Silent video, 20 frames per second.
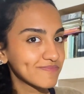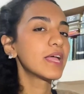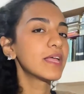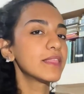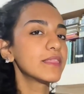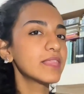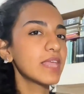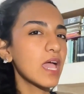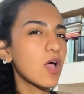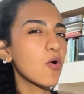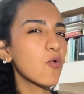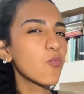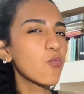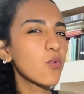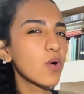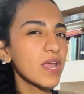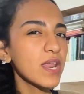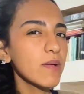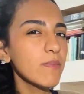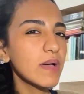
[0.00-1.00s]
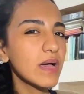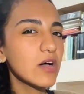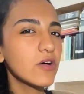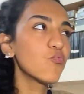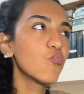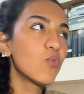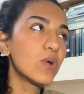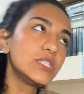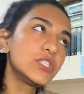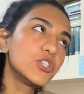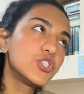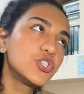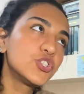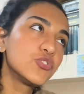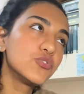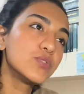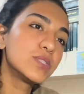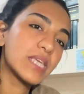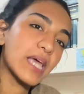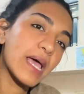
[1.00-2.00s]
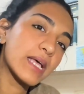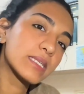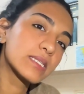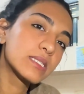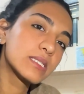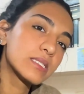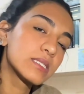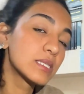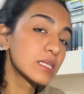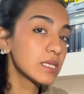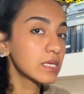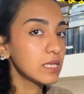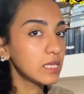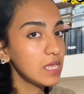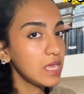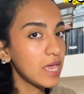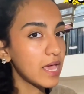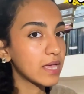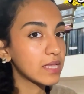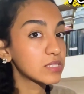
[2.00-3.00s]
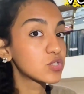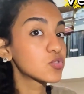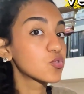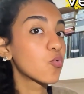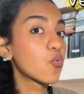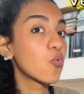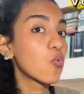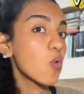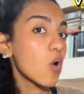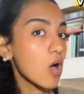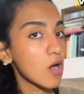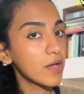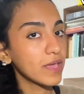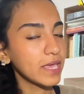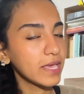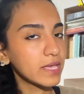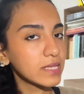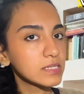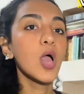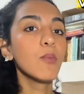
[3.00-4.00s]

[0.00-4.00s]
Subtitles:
Now, what about when to choose s, es, or ies?